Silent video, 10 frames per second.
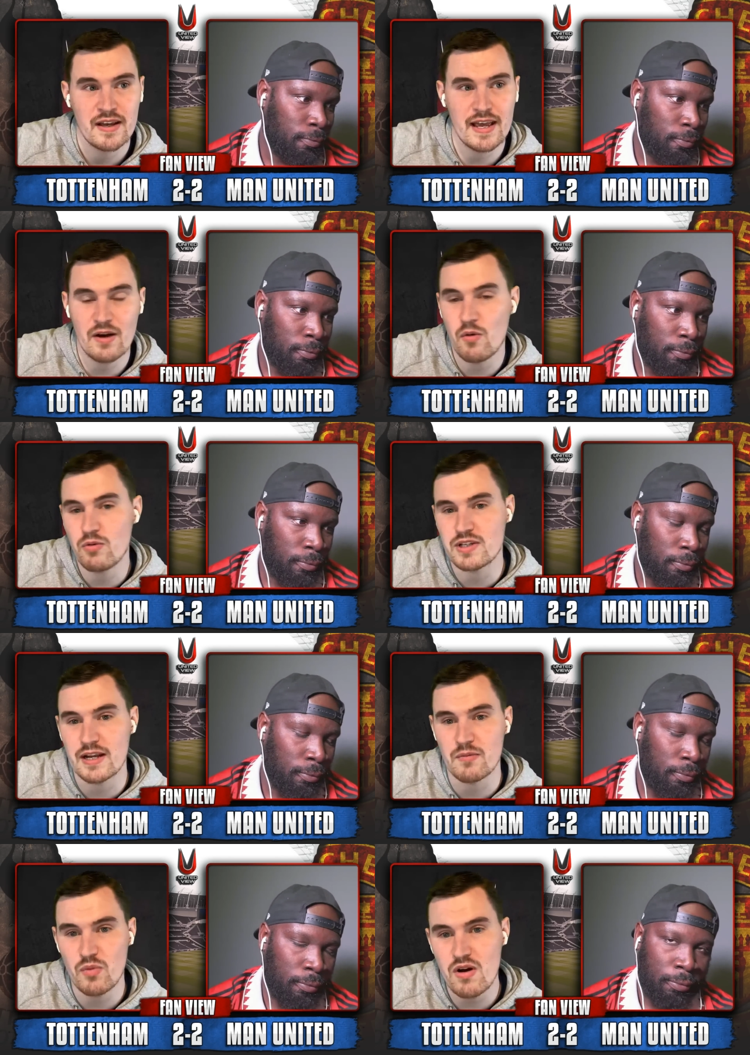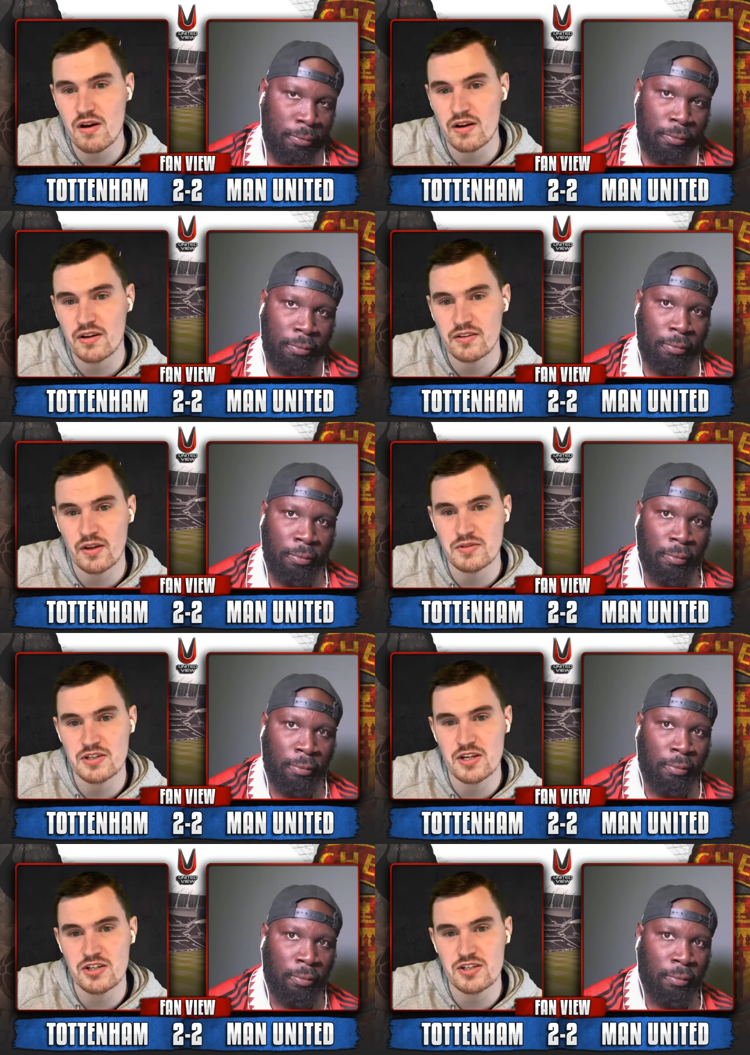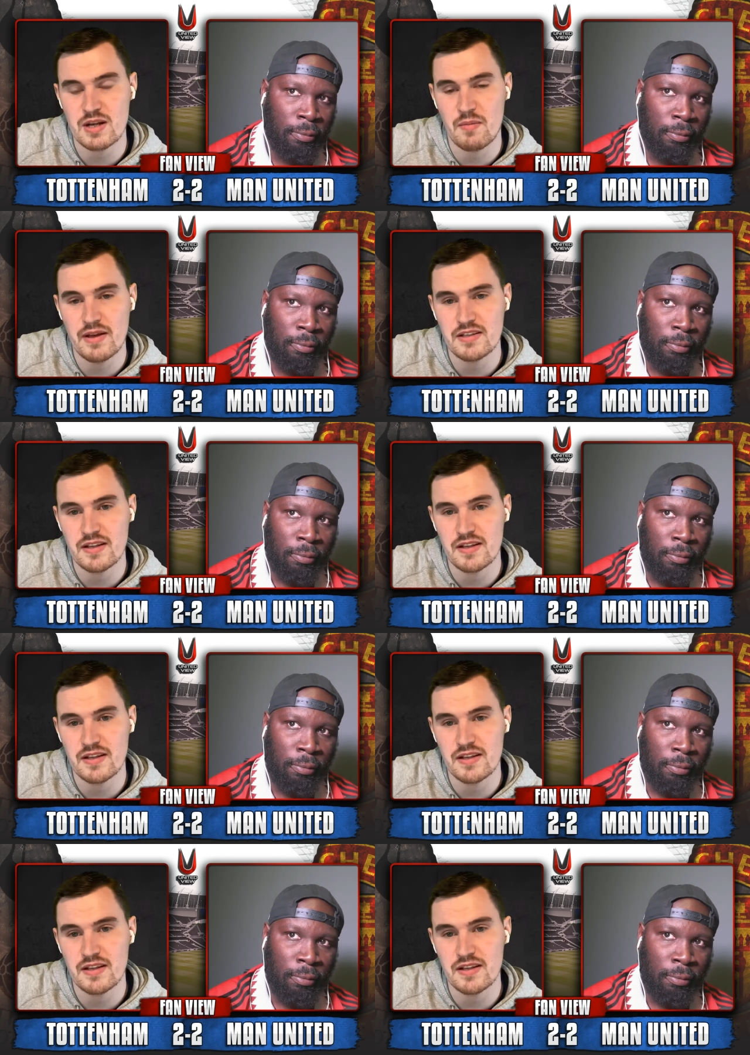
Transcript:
Speaker 1: It all didn't work, those decisions that were made